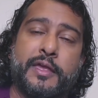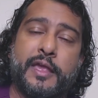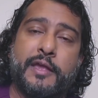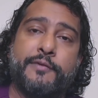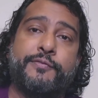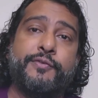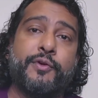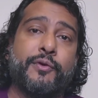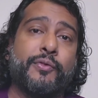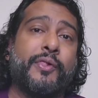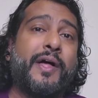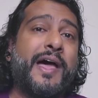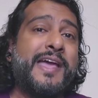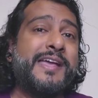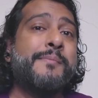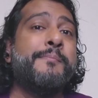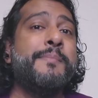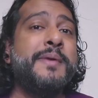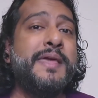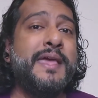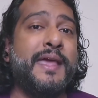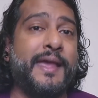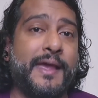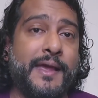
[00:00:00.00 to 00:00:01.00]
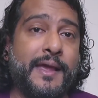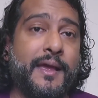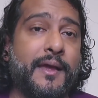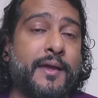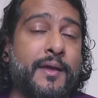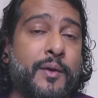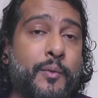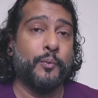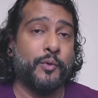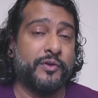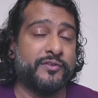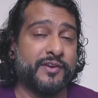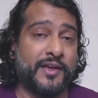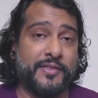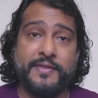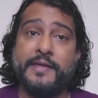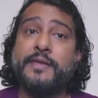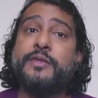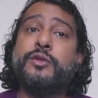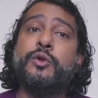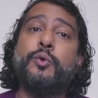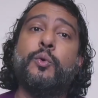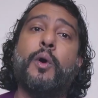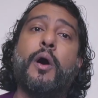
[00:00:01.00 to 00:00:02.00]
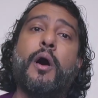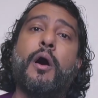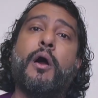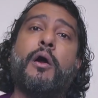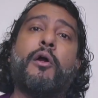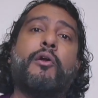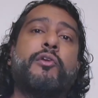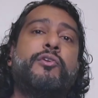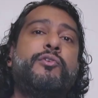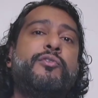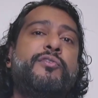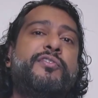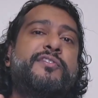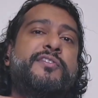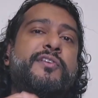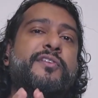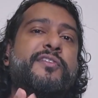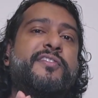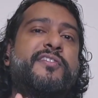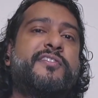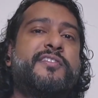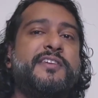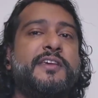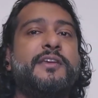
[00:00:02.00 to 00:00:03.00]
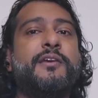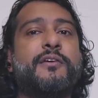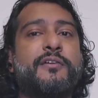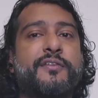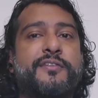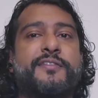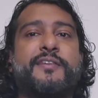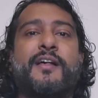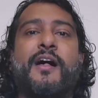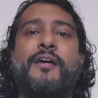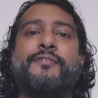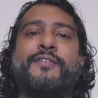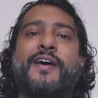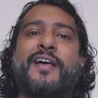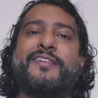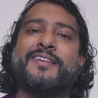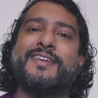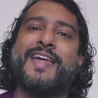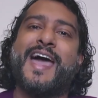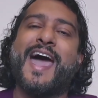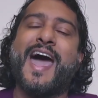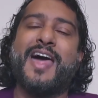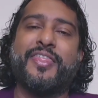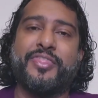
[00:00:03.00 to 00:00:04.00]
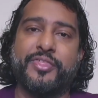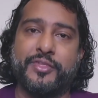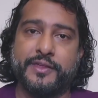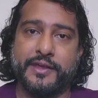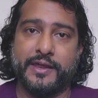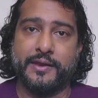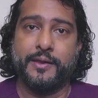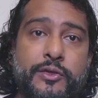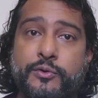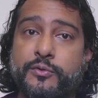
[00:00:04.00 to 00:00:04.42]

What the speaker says: If you're like me, which I think you are, you still see yourself as an athlete.